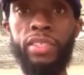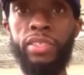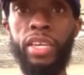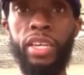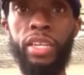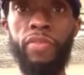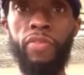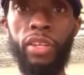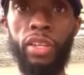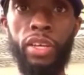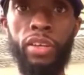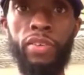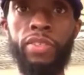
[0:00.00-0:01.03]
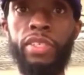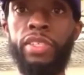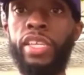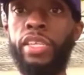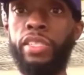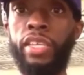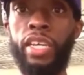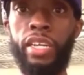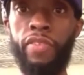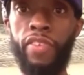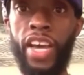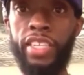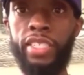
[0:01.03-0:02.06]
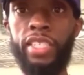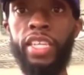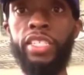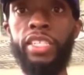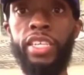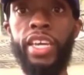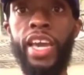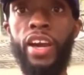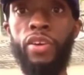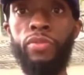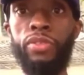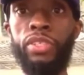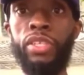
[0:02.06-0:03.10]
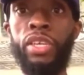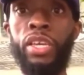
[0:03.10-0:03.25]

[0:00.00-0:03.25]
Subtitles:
There's not enough gloves. There's not enough isolation gowns.